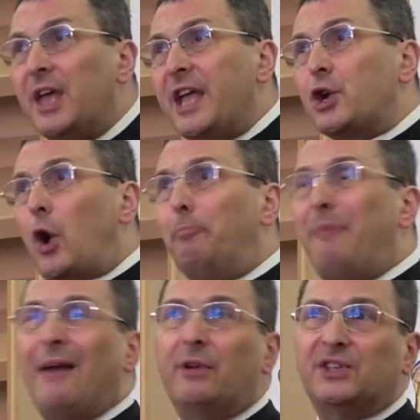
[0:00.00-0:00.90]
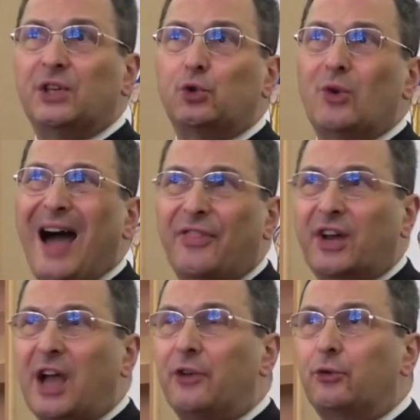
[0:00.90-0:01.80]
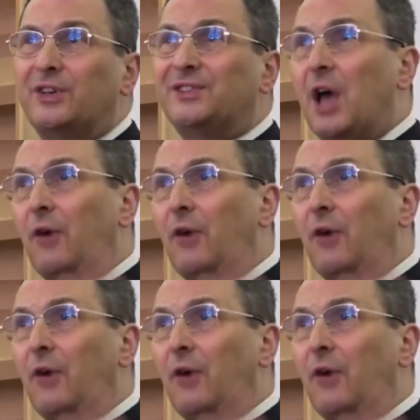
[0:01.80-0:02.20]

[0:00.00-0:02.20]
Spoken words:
in comparison to other countries,